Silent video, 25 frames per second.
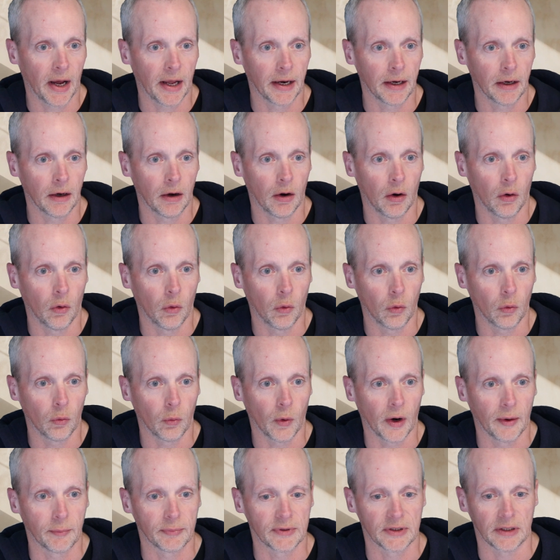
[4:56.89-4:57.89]
an old
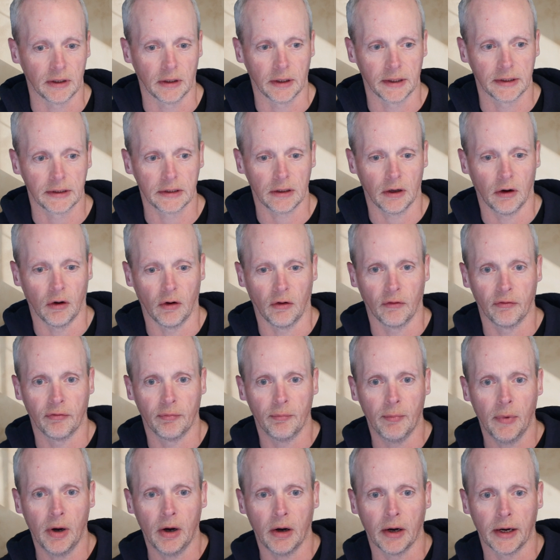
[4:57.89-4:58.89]
website
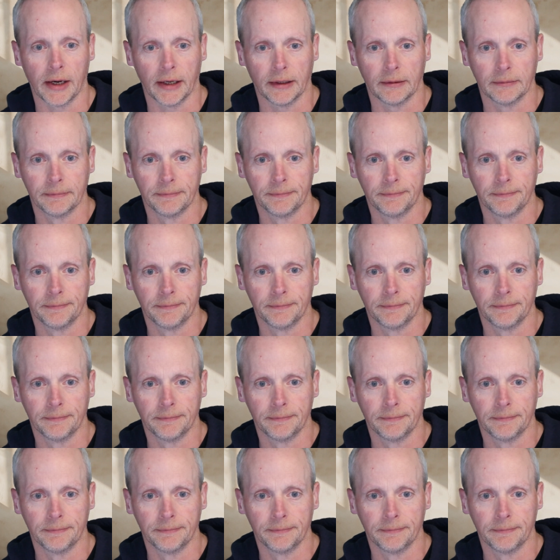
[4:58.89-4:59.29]
of mine.